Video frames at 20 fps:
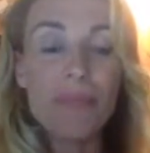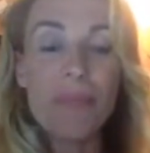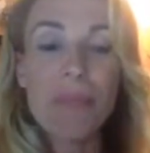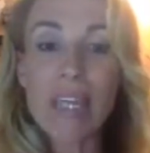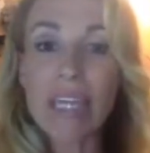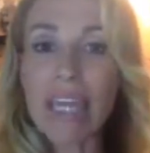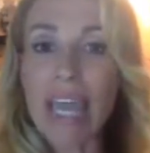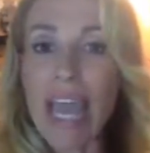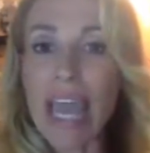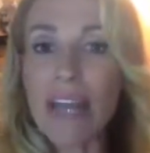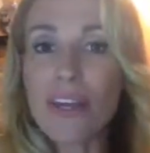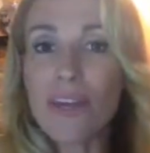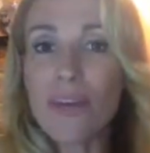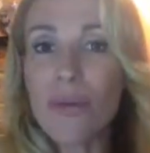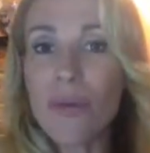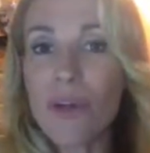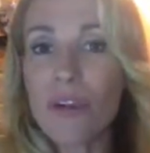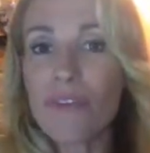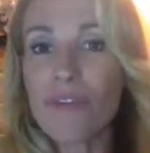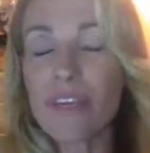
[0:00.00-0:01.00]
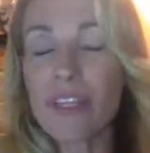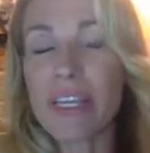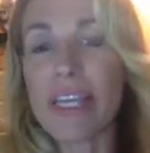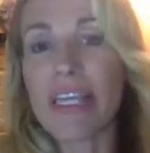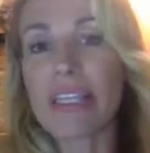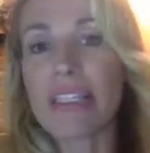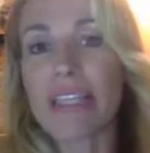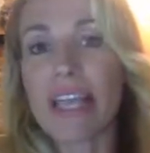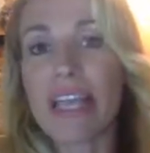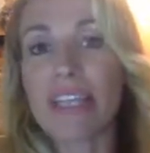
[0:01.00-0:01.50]
But can you offer
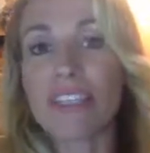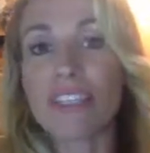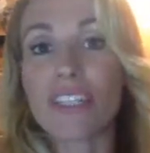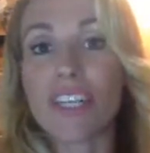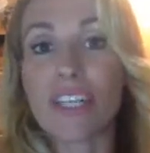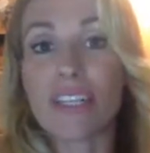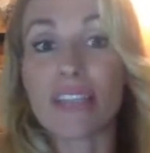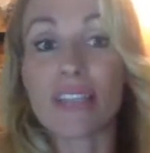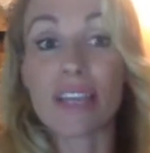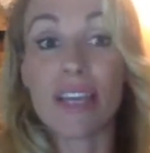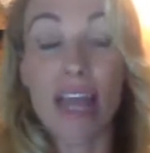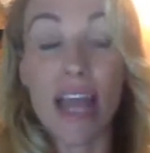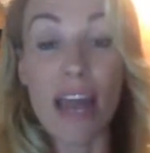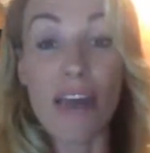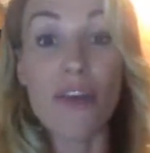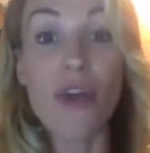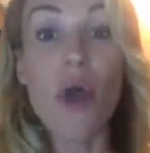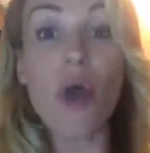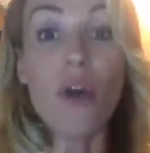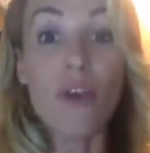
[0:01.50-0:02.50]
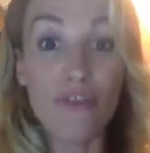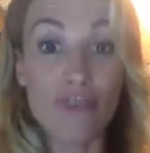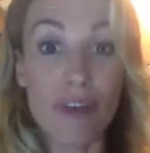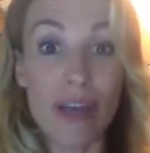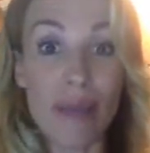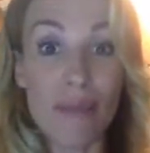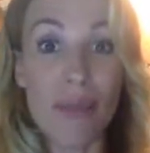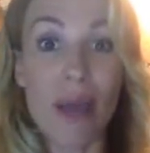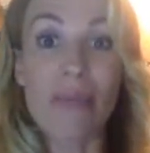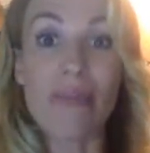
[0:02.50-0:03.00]
this as just an offer?
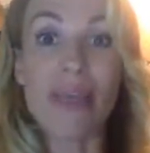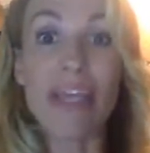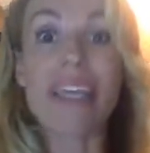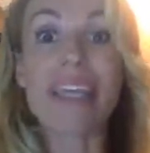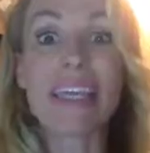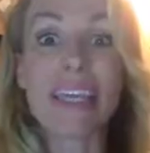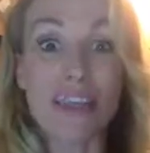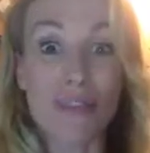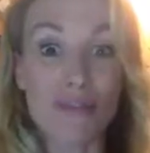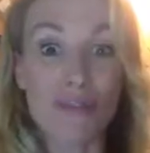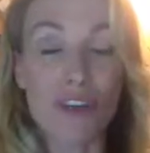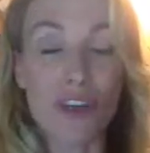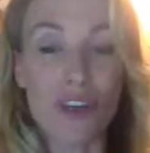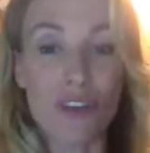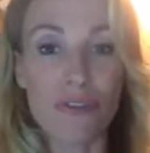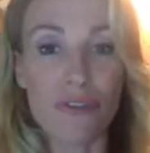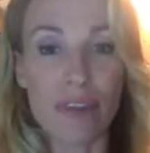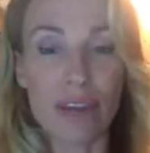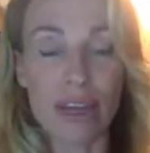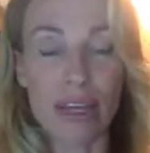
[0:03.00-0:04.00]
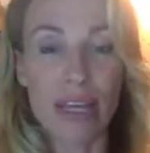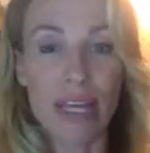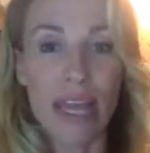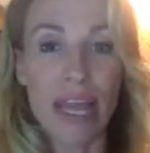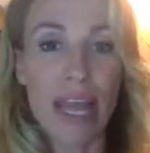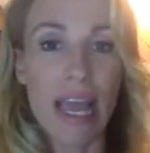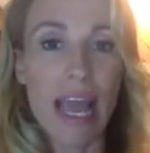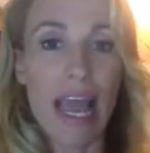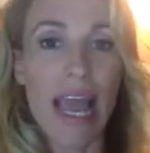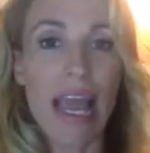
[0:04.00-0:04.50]
It might be a gift offer.
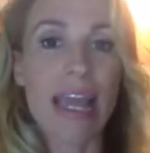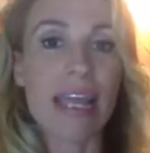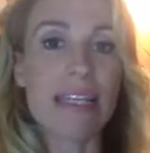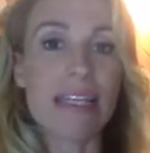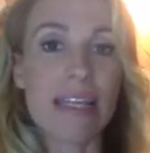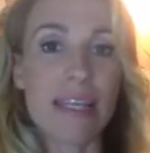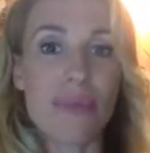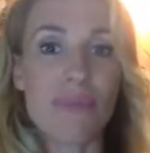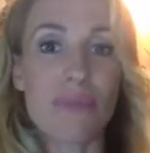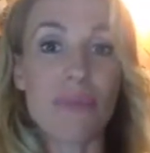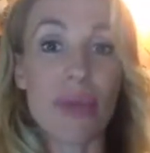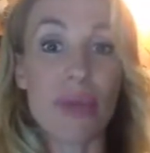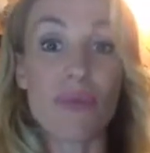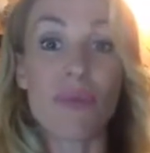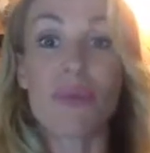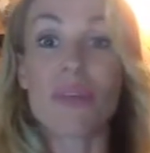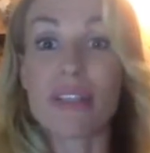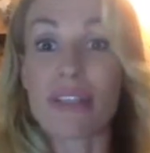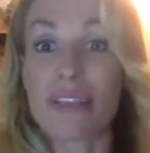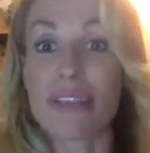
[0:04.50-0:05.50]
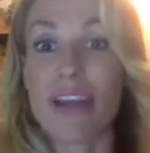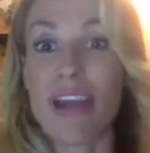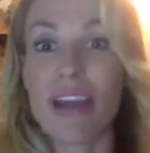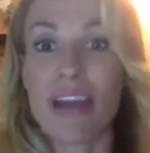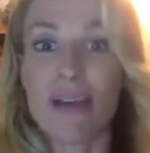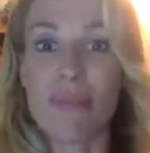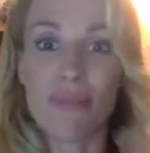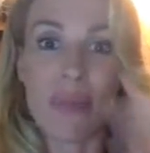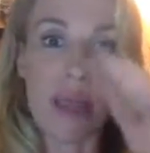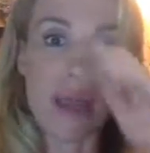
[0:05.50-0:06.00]
And then people can
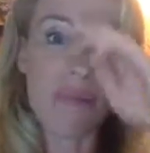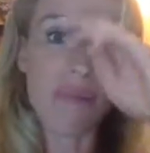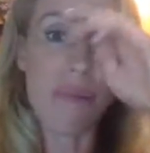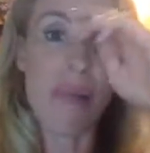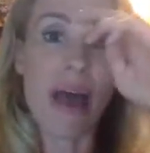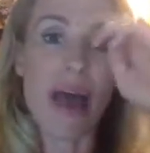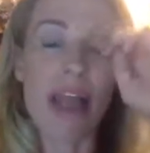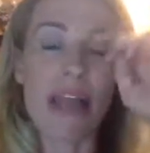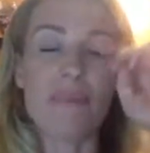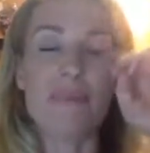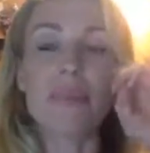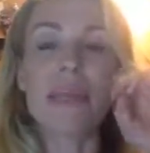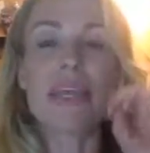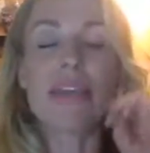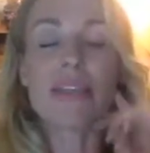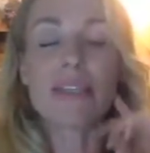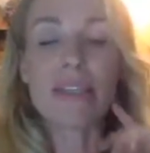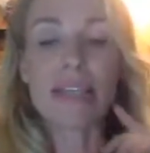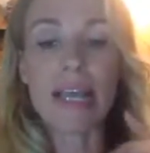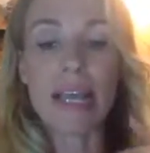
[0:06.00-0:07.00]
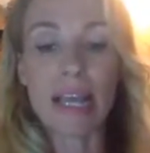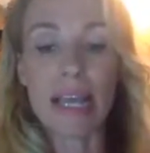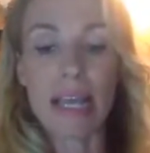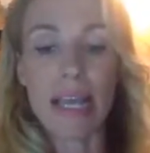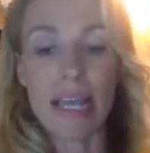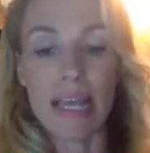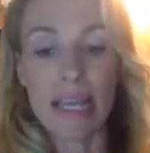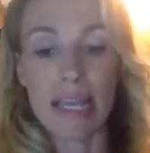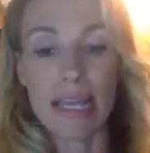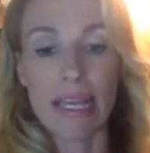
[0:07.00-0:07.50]
sign up and buy. Because
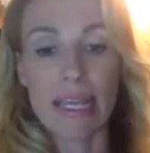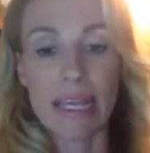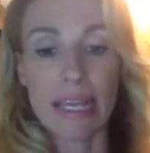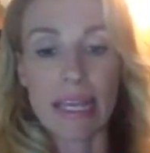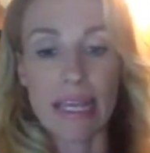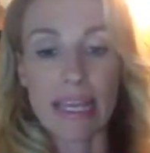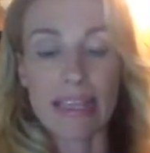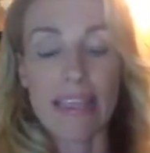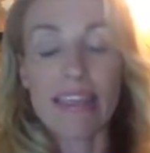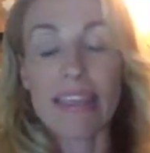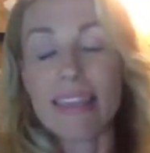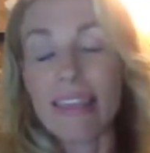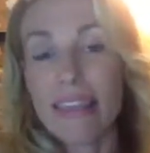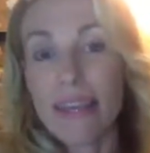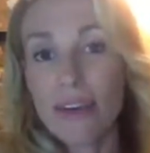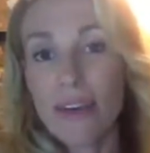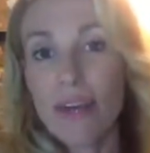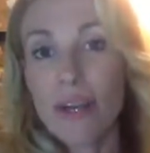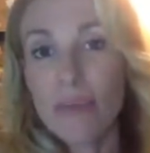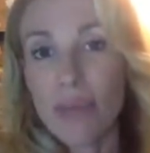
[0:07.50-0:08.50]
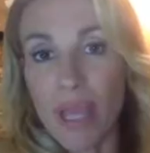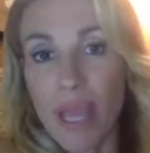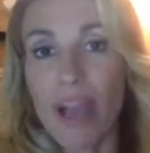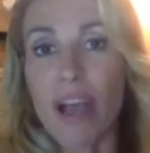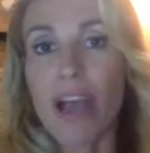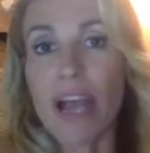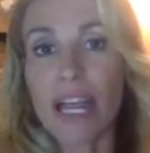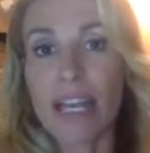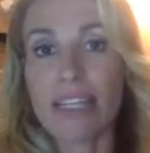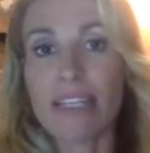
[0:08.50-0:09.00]
the theory
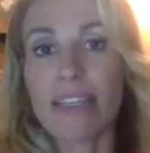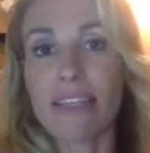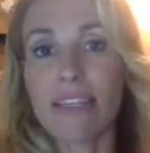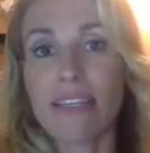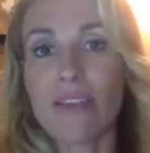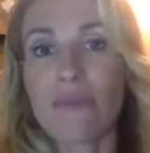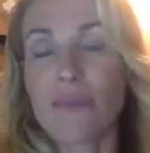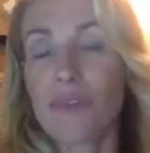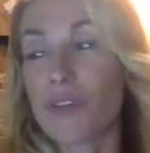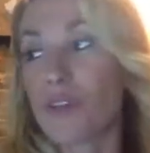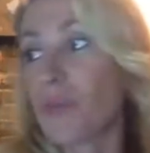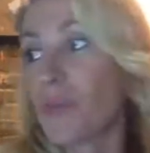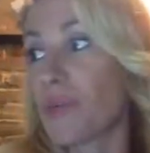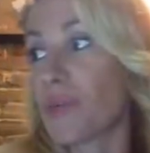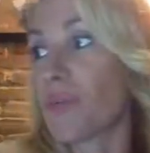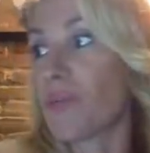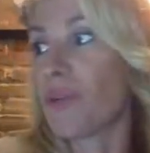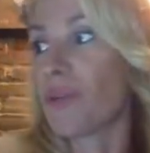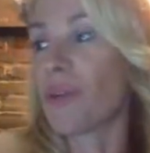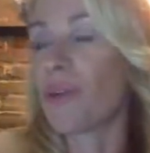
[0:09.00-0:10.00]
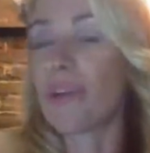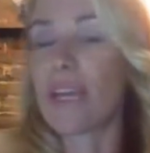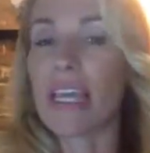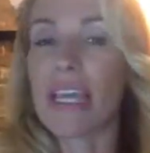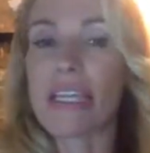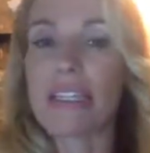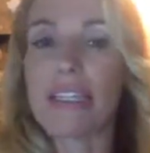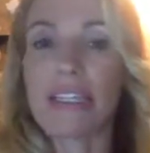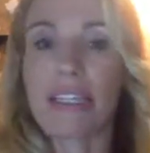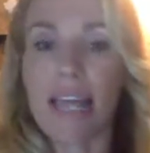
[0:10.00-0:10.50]
behind the subscription model
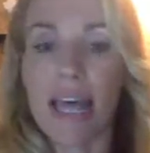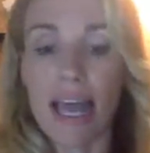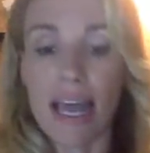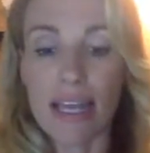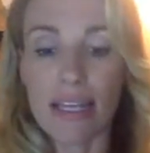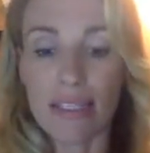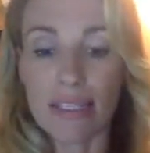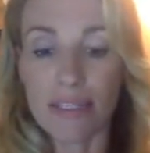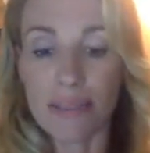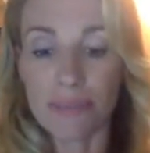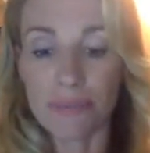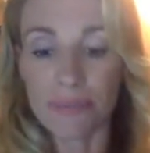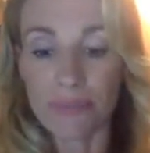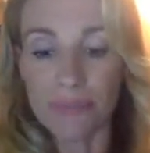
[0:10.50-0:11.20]
is that